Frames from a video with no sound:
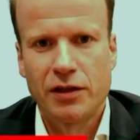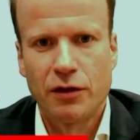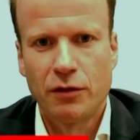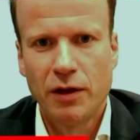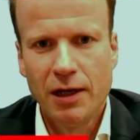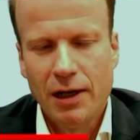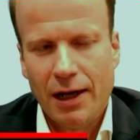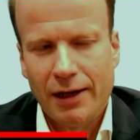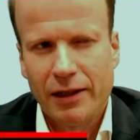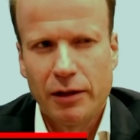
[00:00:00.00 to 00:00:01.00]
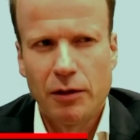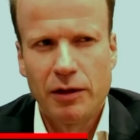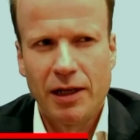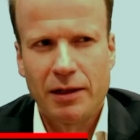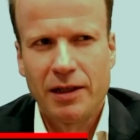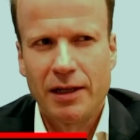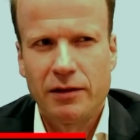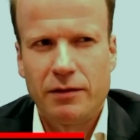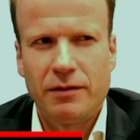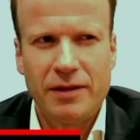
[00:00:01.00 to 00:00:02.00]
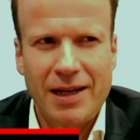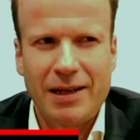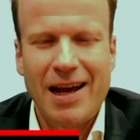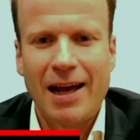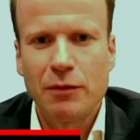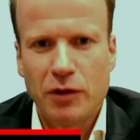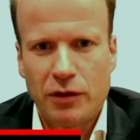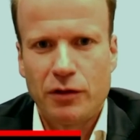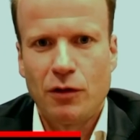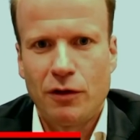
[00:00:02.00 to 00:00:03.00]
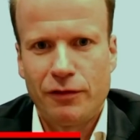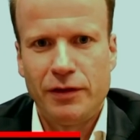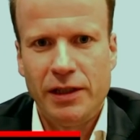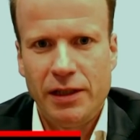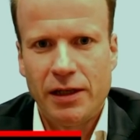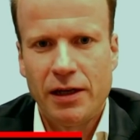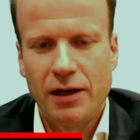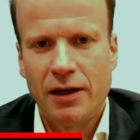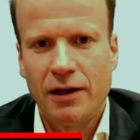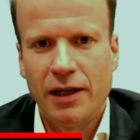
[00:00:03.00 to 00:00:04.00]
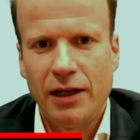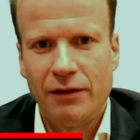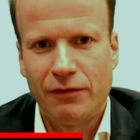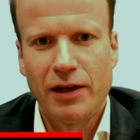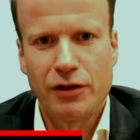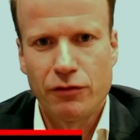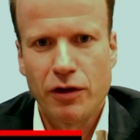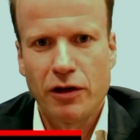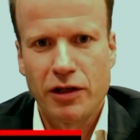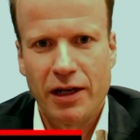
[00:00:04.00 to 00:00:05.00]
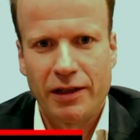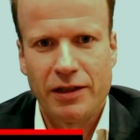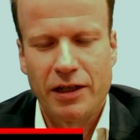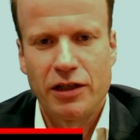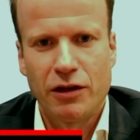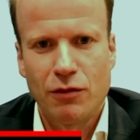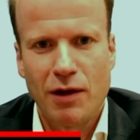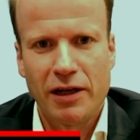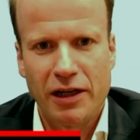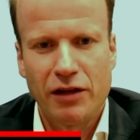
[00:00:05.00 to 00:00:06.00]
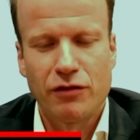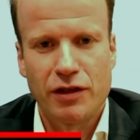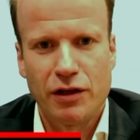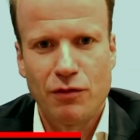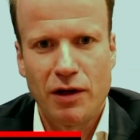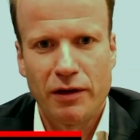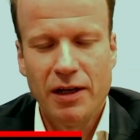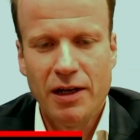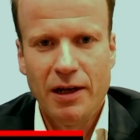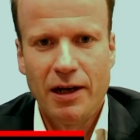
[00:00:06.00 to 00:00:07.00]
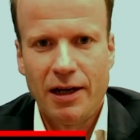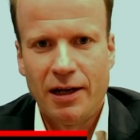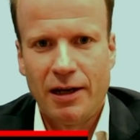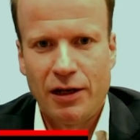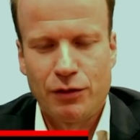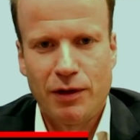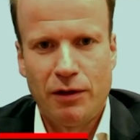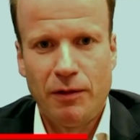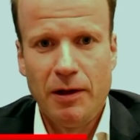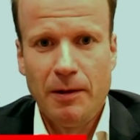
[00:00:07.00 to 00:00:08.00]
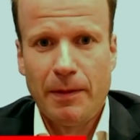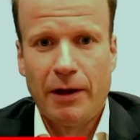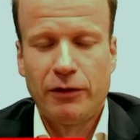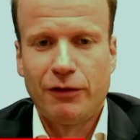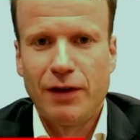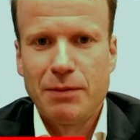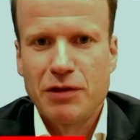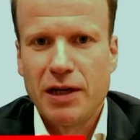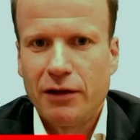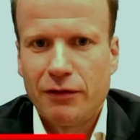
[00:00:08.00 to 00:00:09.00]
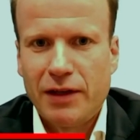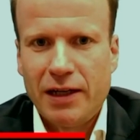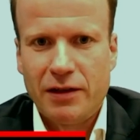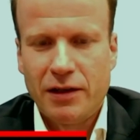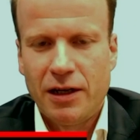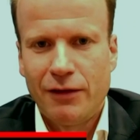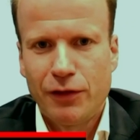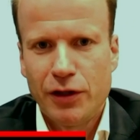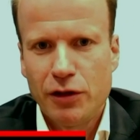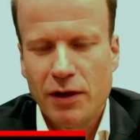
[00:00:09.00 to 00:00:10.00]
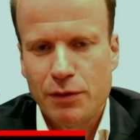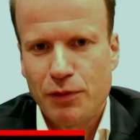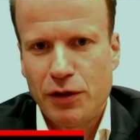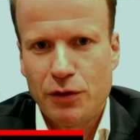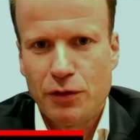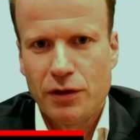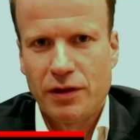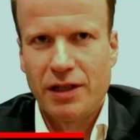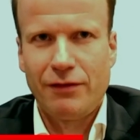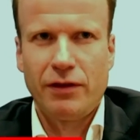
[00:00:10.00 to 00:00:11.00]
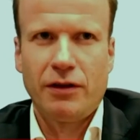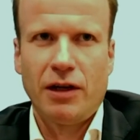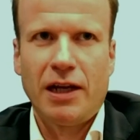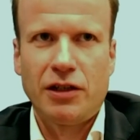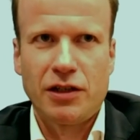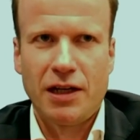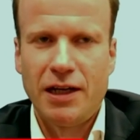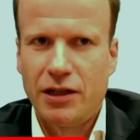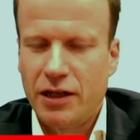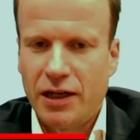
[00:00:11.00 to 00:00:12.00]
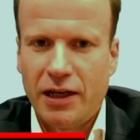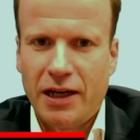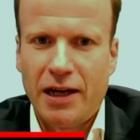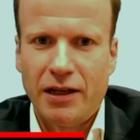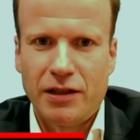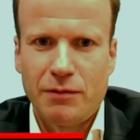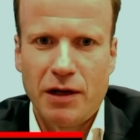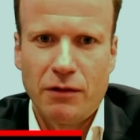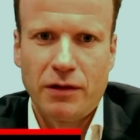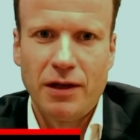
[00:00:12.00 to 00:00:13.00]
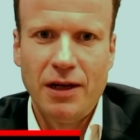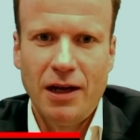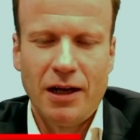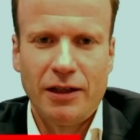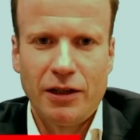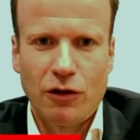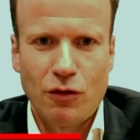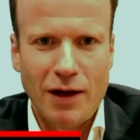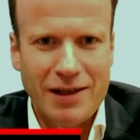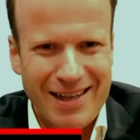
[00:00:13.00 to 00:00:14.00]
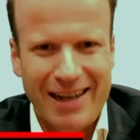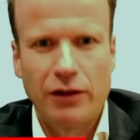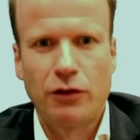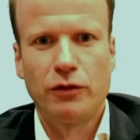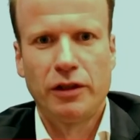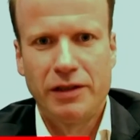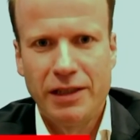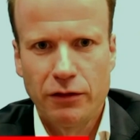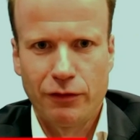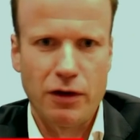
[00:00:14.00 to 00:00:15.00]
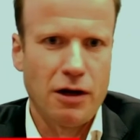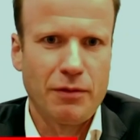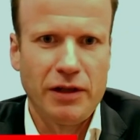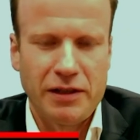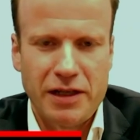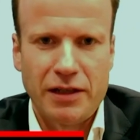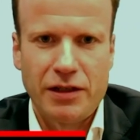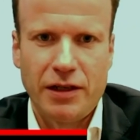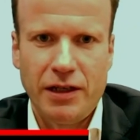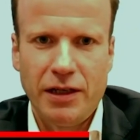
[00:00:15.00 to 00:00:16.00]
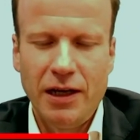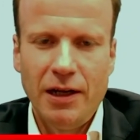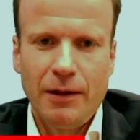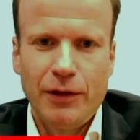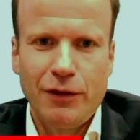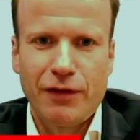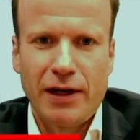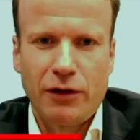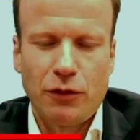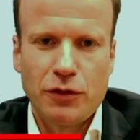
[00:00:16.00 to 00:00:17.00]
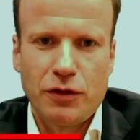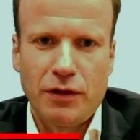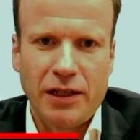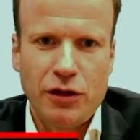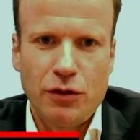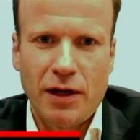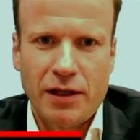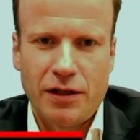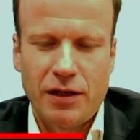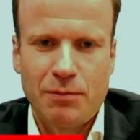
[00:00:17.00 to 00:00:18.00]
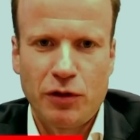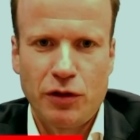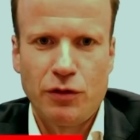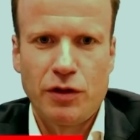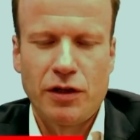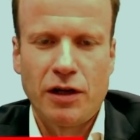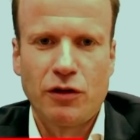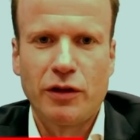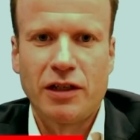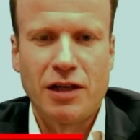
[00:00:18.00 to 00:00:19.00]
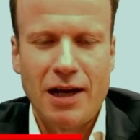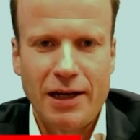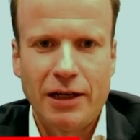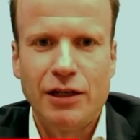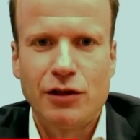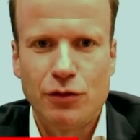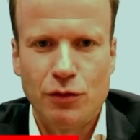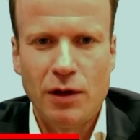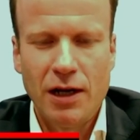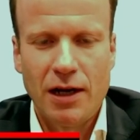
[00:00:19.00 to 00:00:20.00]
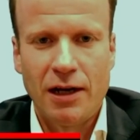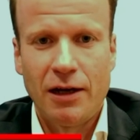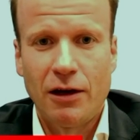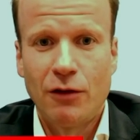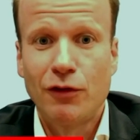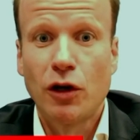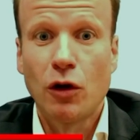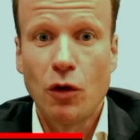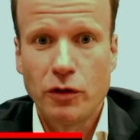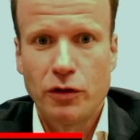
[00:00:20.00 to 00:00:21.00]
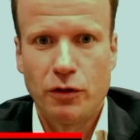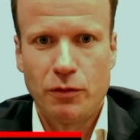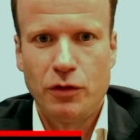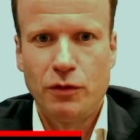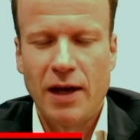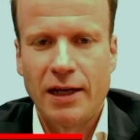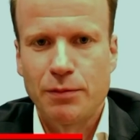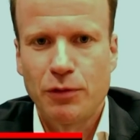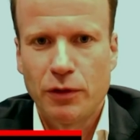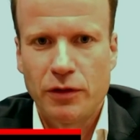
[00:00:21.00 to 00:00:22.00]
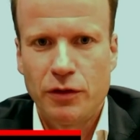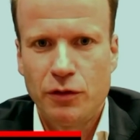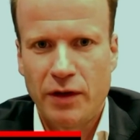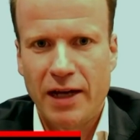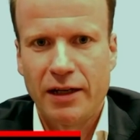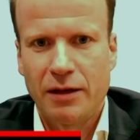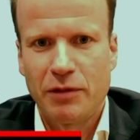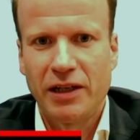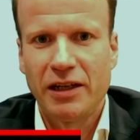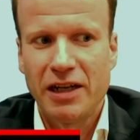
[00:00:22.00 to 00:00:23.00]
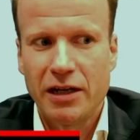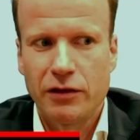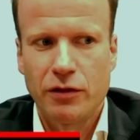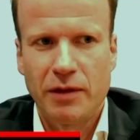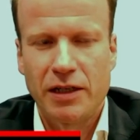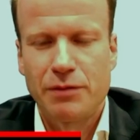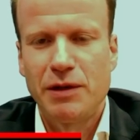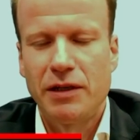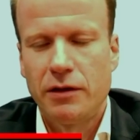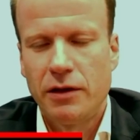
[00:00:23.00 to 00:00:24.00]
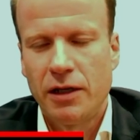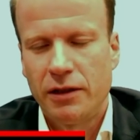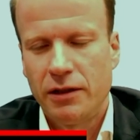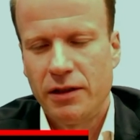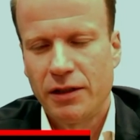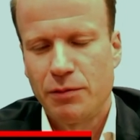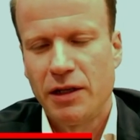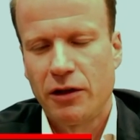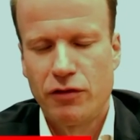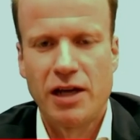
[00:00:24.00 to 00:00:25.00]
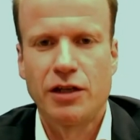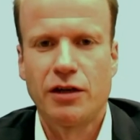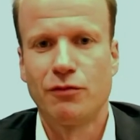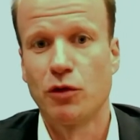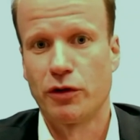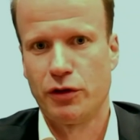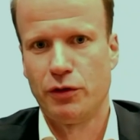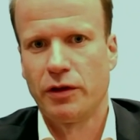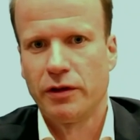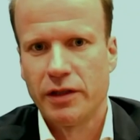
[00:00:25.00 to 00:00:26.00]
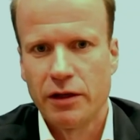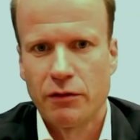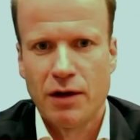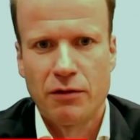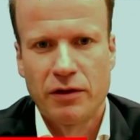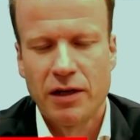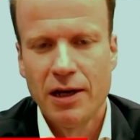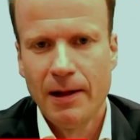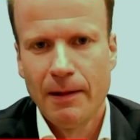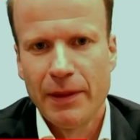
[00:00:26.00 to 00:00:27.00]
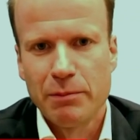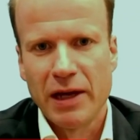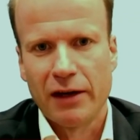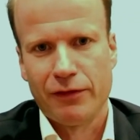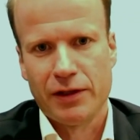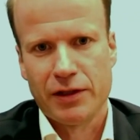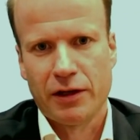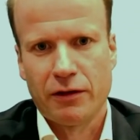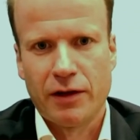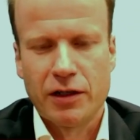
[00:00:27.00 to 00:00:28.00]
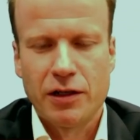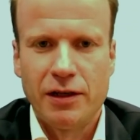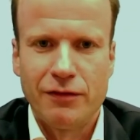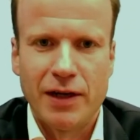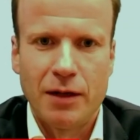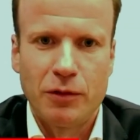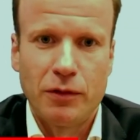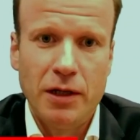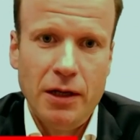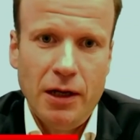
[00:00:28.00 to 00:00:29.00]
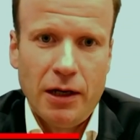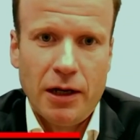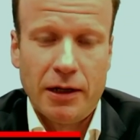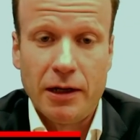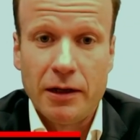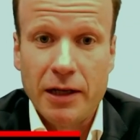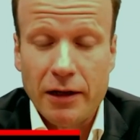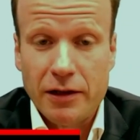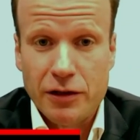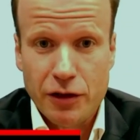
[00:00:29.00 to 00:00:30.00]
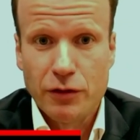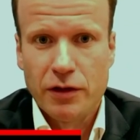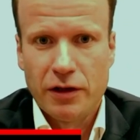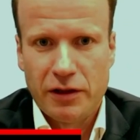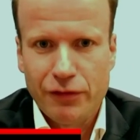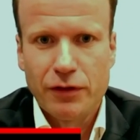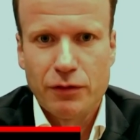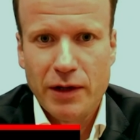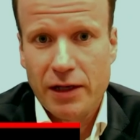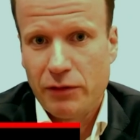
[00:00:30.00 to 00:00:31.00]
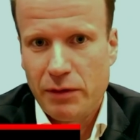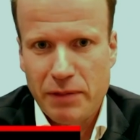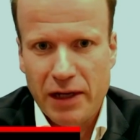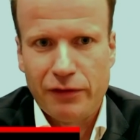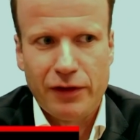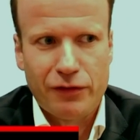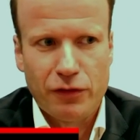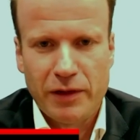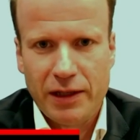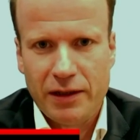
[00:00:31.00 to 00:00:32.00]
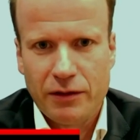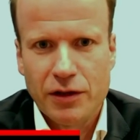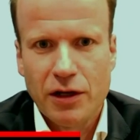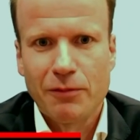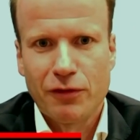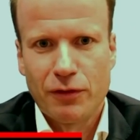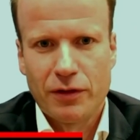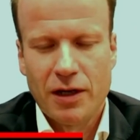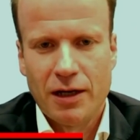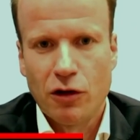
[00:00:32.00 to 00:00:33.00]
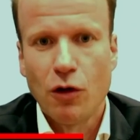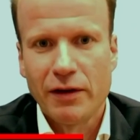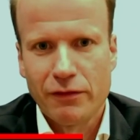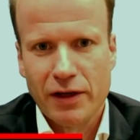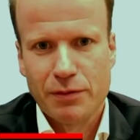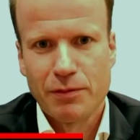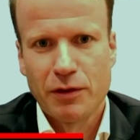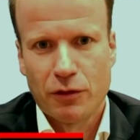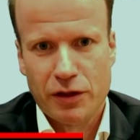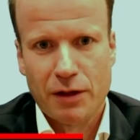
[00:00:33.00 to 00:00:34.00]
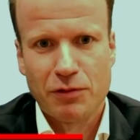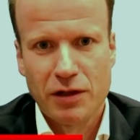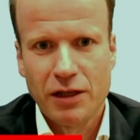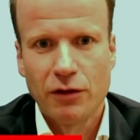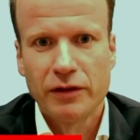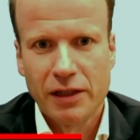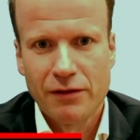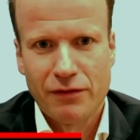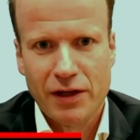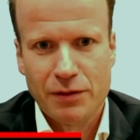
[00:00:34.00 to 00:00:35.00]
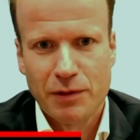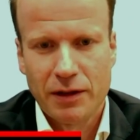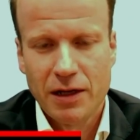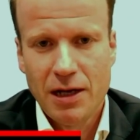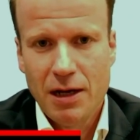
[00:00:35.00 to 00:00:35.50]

So I think that that, that that element of the uh, Inflation Reduction Act is actually quite an interesting one uh, as well. Now, on the flip side of that, uh, for U.S. producers, given the legislation, and again, it's about uh, you know quite technical in the detail of carbon intensity, you find also that U.S. producers are not as likely to uh, over the long term to export to Canada. But in the near term, there's been uh, there's been a creation of more certainty around the benefits that are actually available. Uh, Canada has chosen a different way, and we benefit from that. There is an upfront uh, co-investment or subsidy on the investment.